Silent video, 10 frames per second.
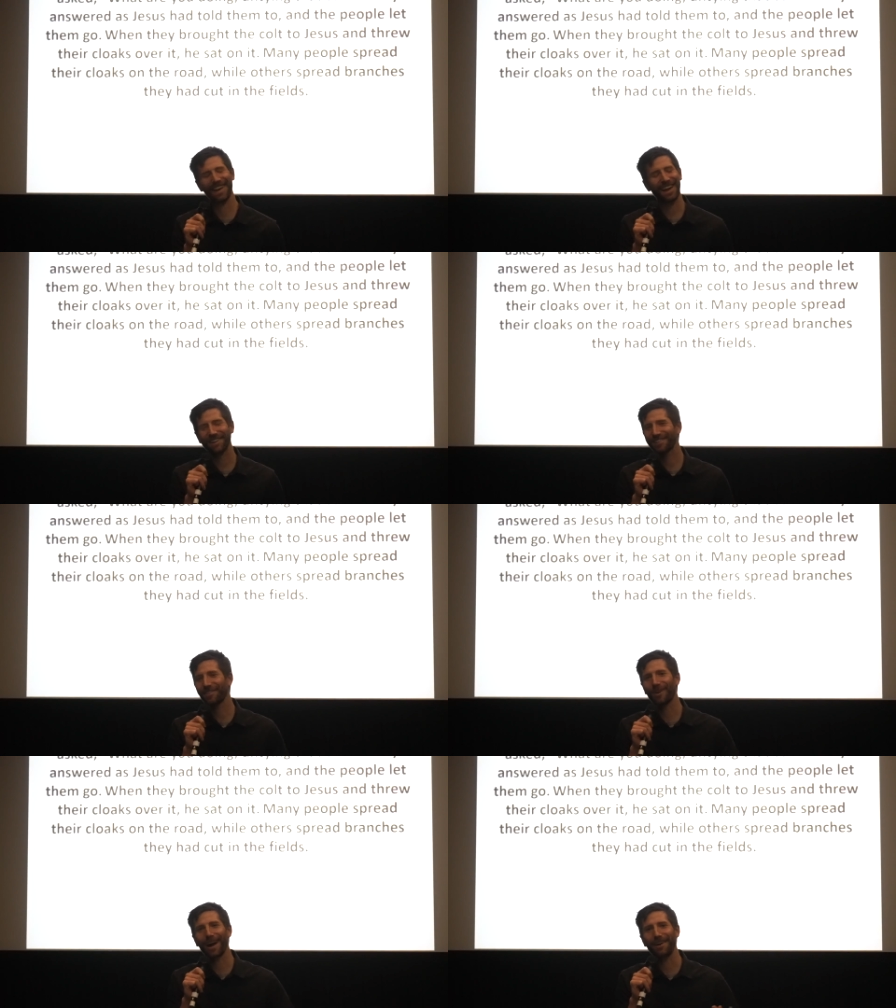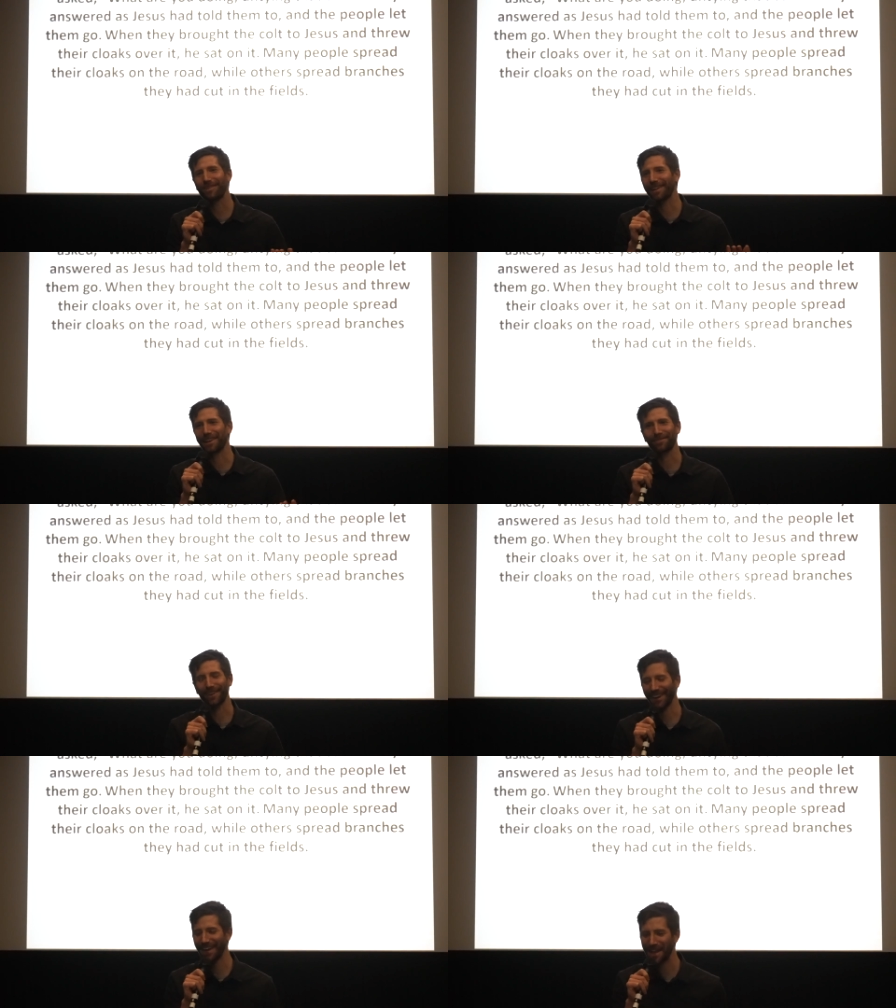I don't know why I find that
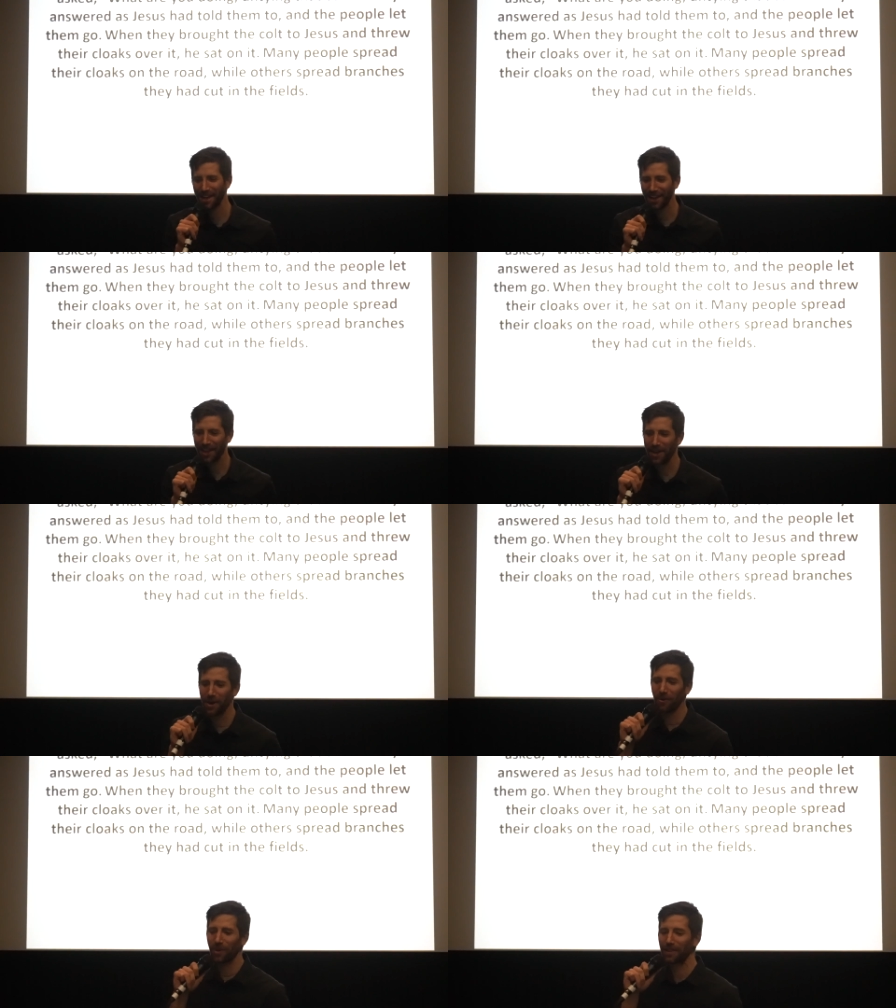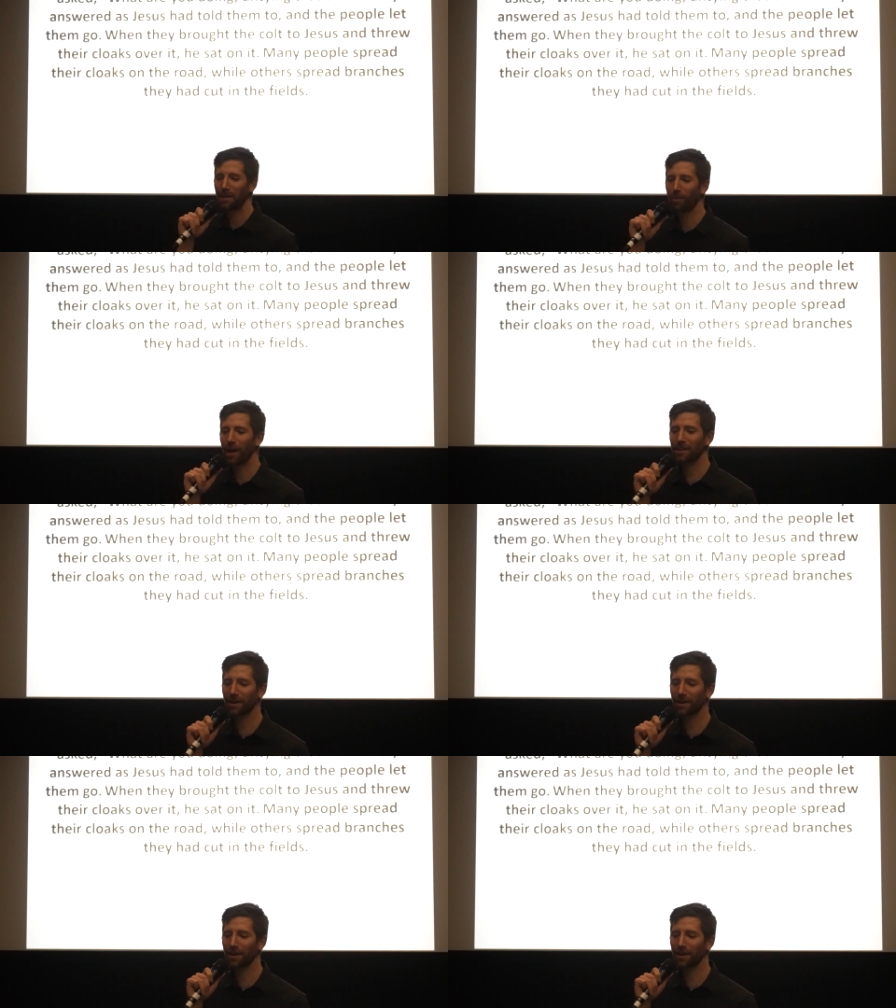funny. When they brought